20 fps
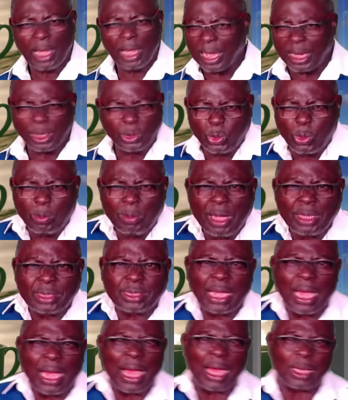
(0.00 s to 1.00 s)
and nomads
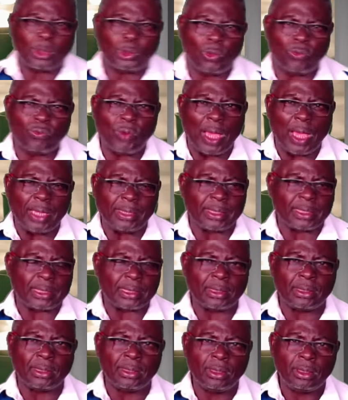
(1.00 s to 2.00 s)
are hard to fight.
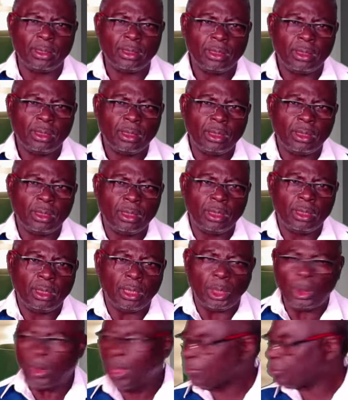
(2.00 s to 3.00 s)

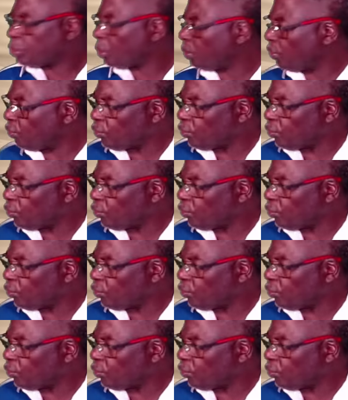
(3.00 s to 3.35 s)
You have to be